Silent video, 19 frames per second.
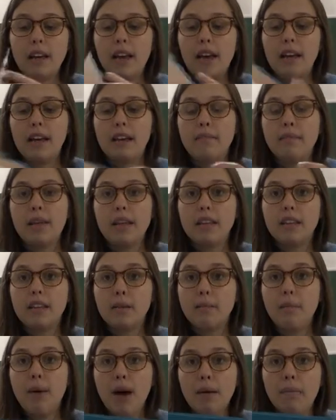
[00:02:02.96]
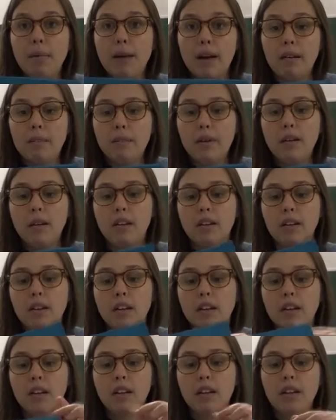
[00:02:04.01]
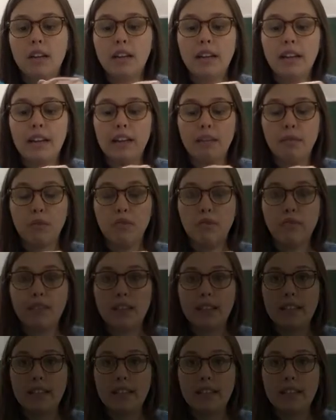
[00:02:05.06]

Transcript: I make the pop-up, it will fit